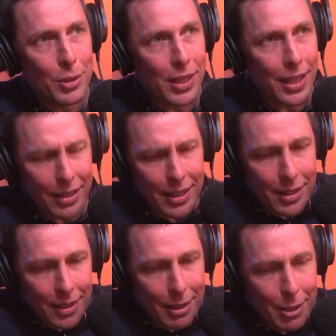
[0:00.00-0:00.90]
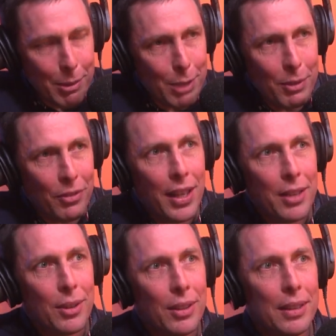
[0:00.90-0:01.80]
saying, oh, "This this must be
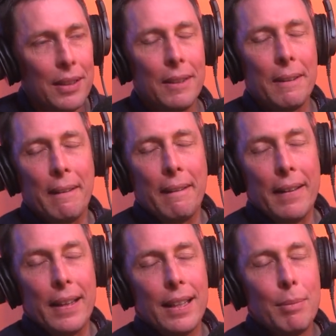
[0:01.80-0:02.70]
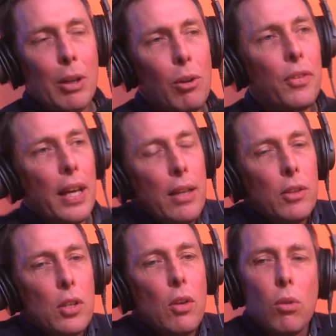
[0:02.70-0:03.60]
fake, right?" Mm. But all of
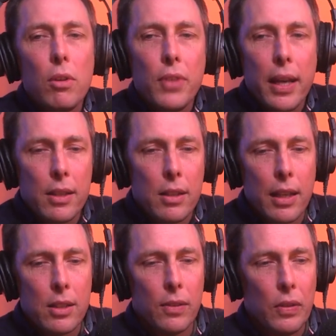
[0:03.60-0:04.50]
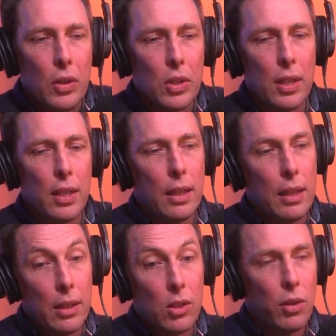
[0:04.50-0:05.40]
that, so all of that, that diversity, in,
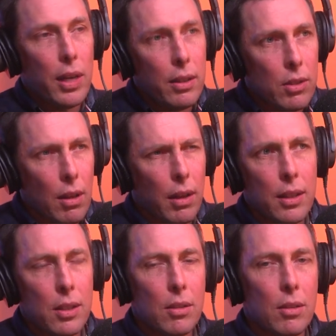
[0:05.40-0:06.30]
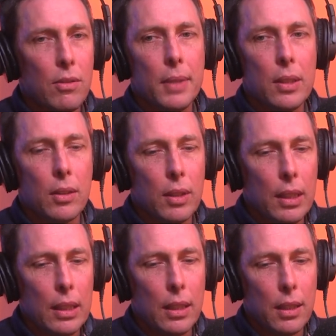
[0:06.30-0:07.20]
and Australia is like this sort of, you know,
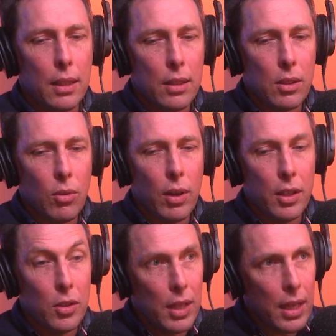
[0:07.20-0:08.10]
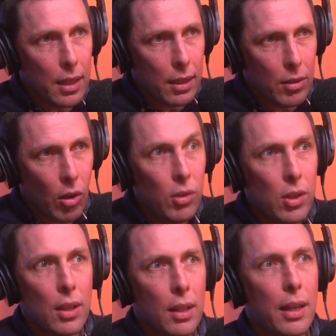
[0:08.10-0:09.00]
is quite a unique
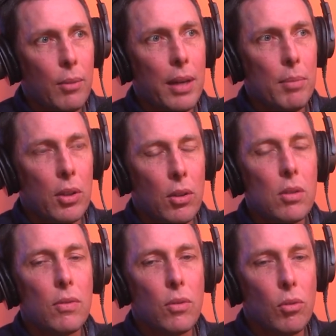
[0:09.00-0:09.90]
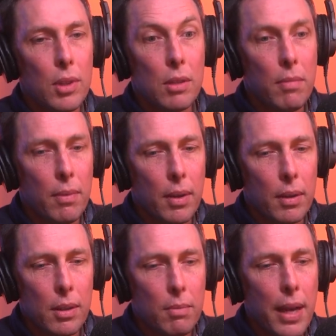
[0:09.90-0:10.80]
continent in that way because of all these uh,
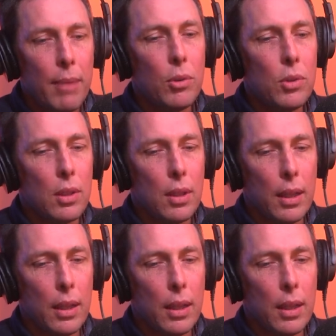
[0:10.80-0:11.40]
these mammals and